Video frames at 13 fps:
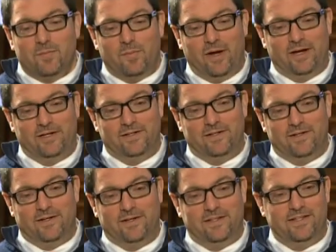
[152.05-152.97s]
But
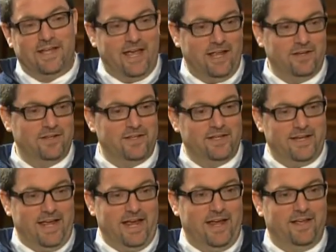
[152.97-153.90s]
at the end of the
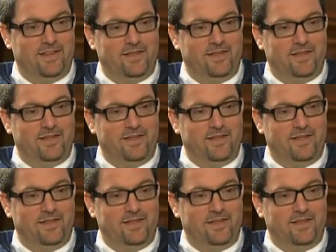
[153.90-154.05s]
day,